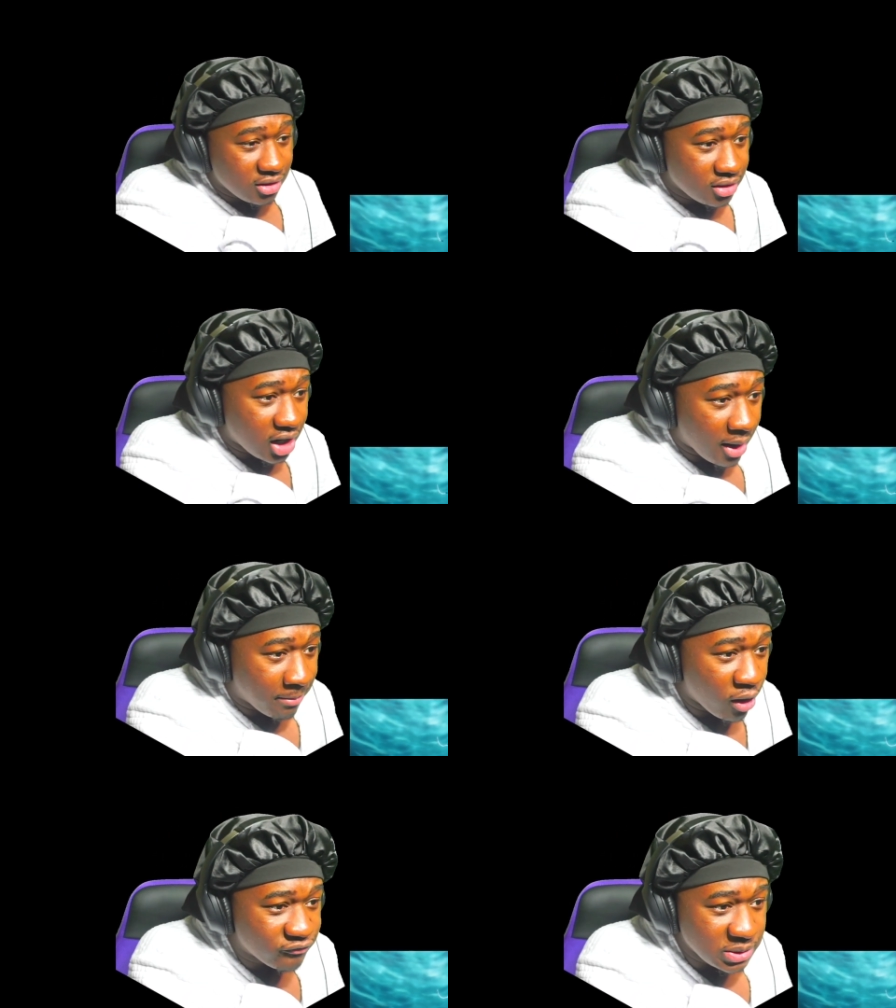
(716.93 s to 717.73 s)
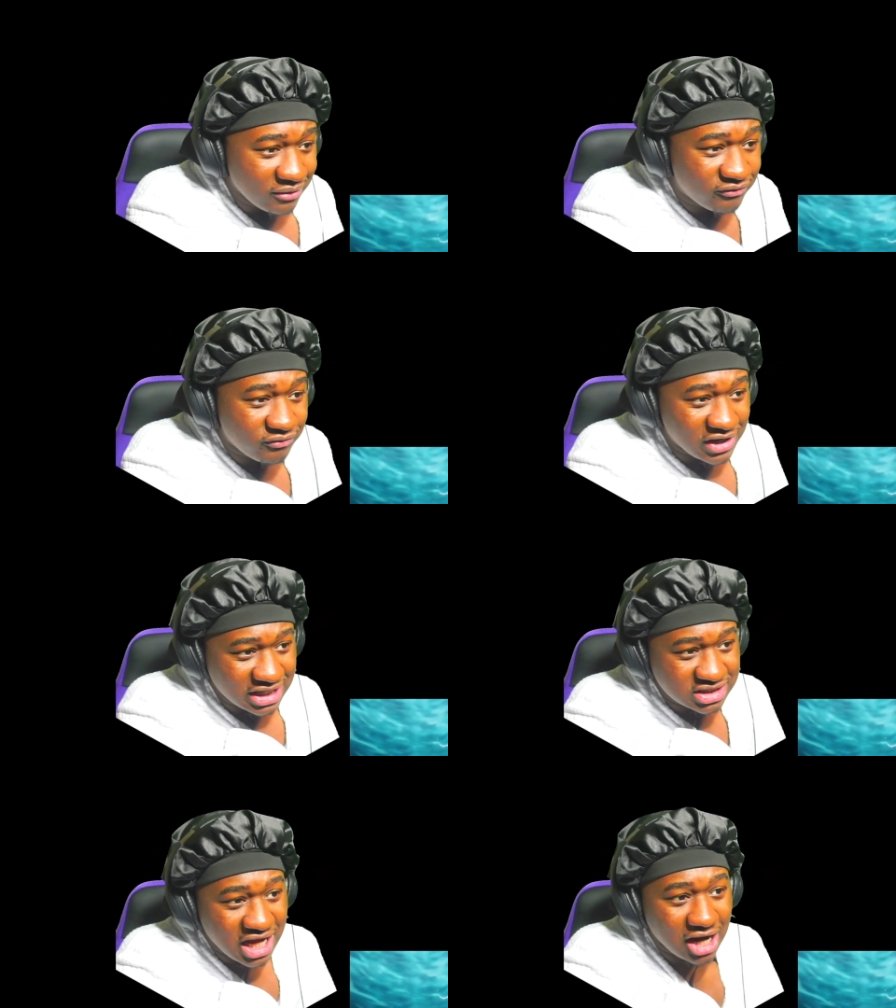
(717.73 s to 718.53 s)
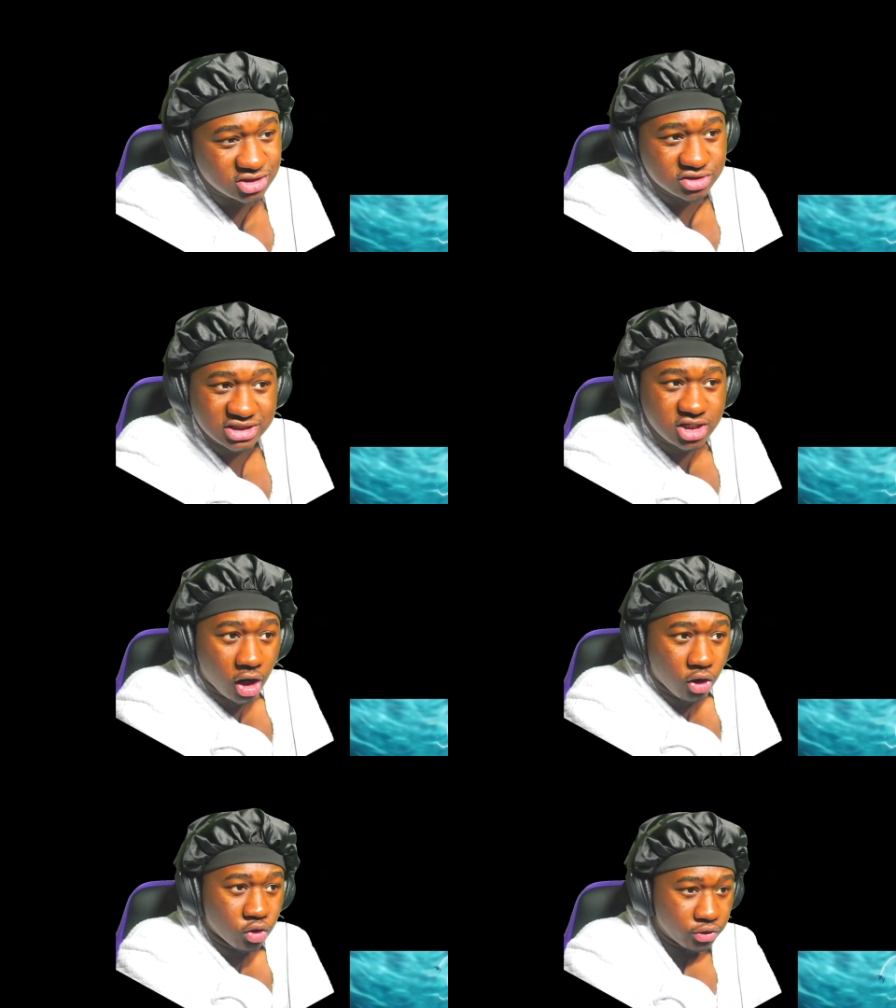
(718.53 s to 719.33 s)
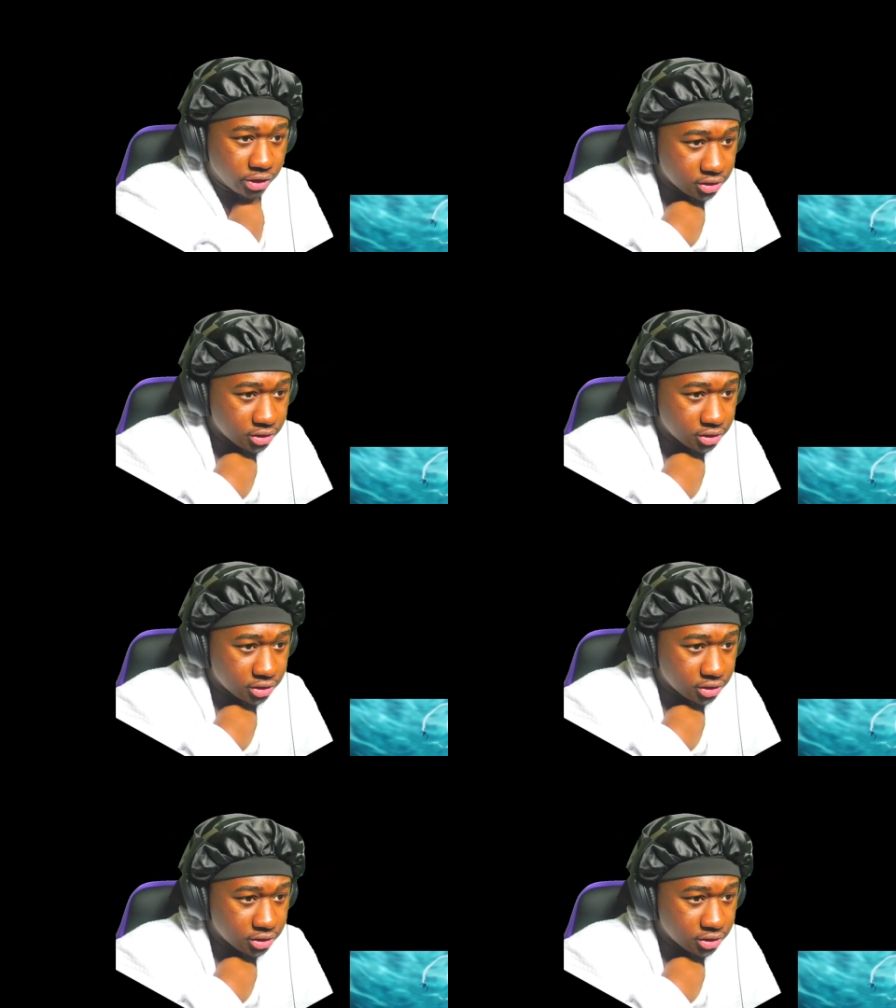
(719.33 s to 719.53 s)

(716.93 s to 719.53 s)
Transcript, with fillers: A boat full of fucking doctors is cold.